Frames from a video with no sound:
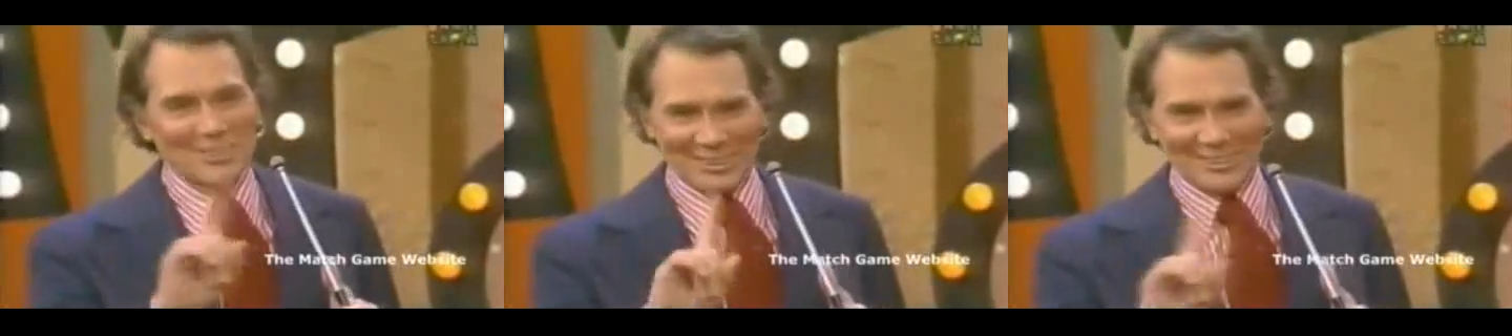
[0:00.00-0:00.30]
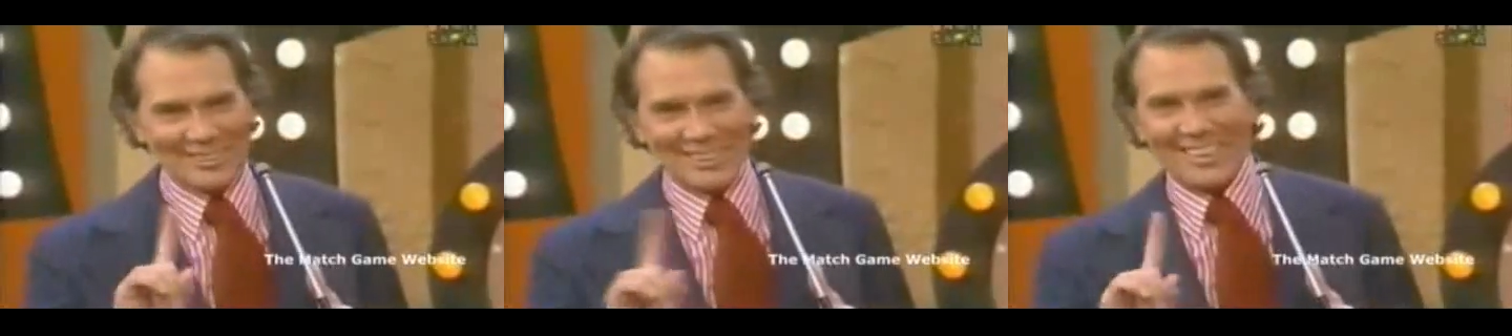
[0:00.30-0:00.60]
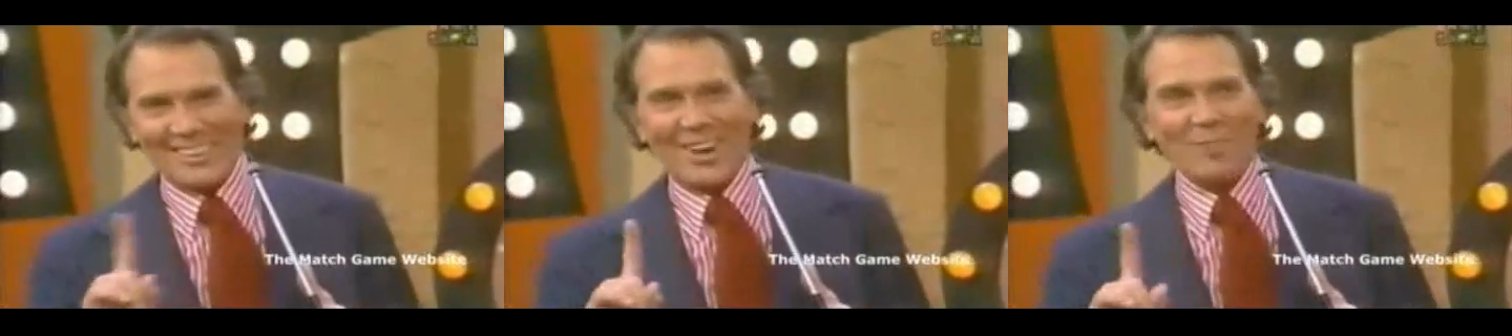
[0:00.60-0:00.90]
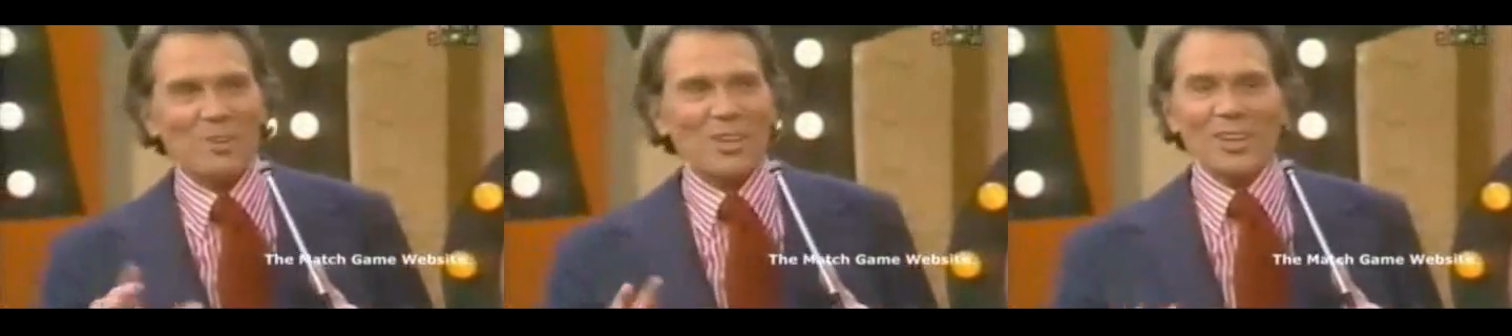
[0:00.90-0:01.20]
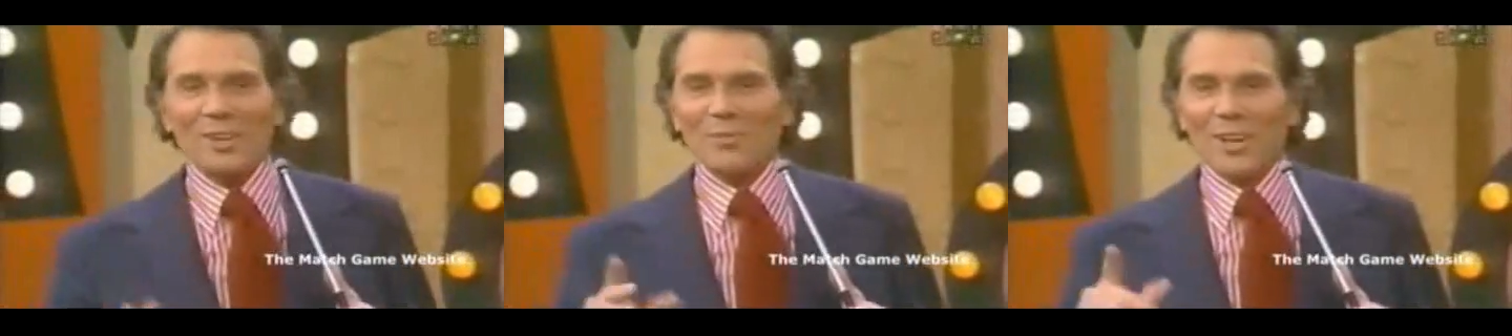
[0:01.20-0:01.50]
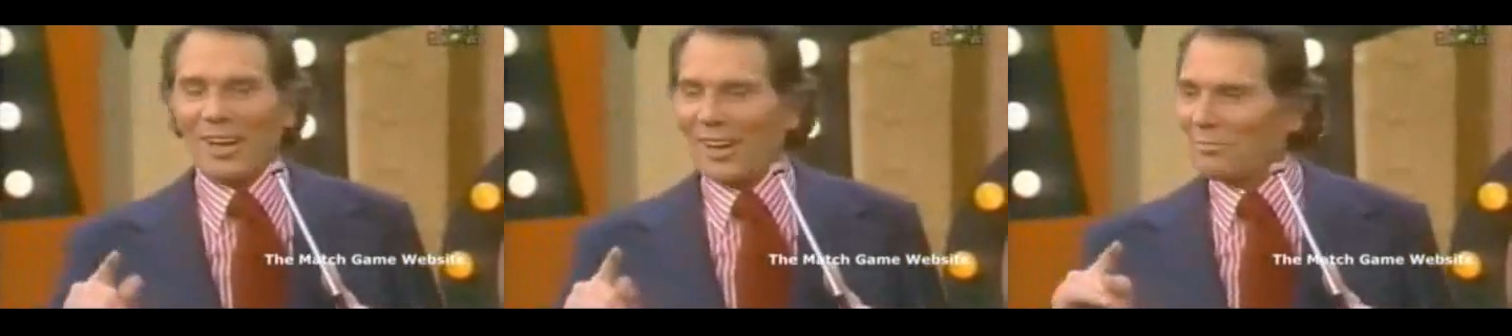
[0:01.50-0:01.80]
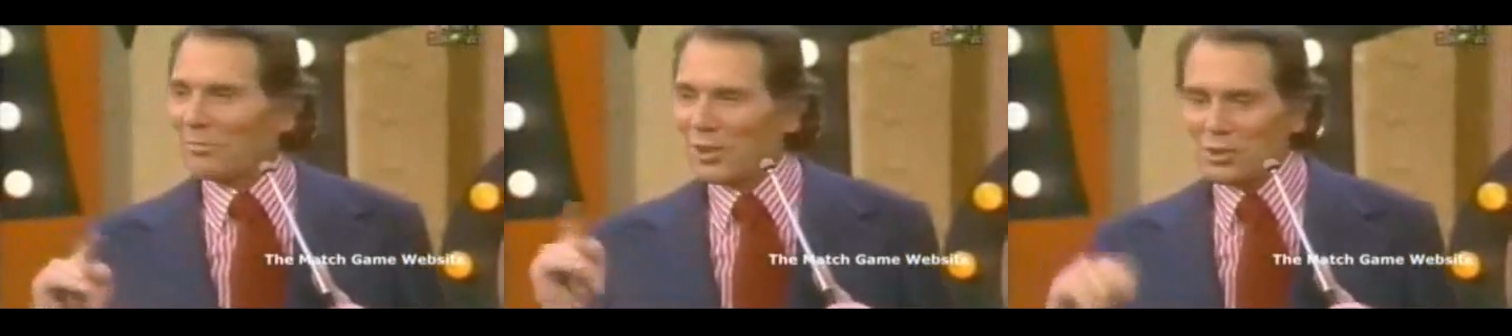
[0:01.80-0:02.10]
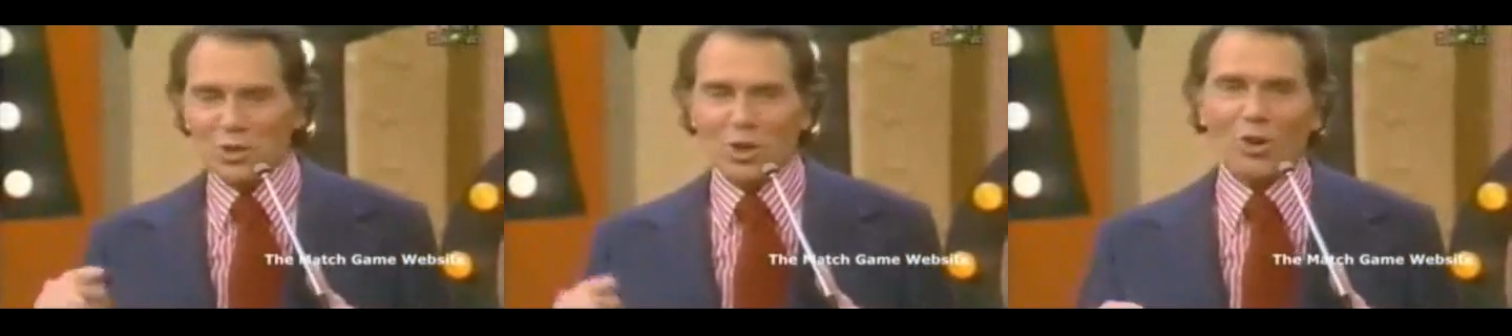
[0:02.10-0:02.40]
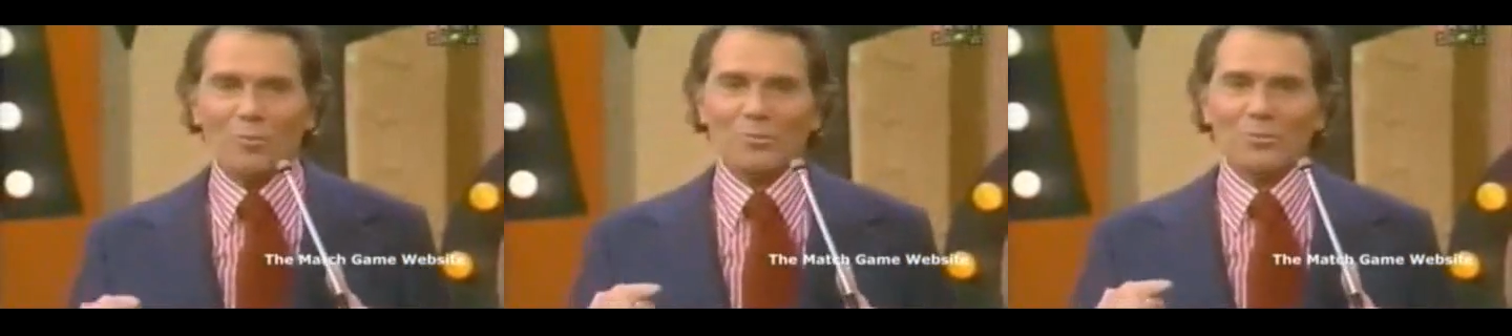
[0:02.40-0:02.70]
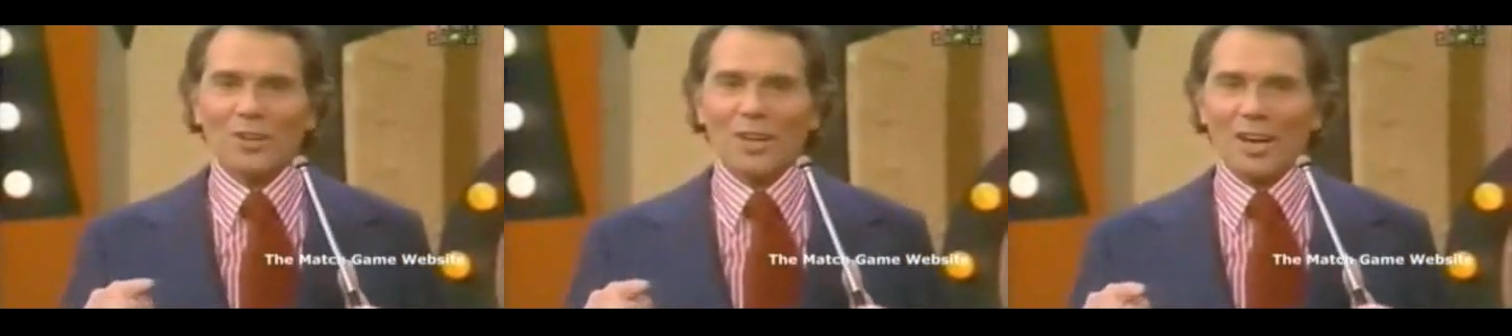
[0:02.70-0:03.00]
serious thing though. But there is no reason uh, to Bishop, fret.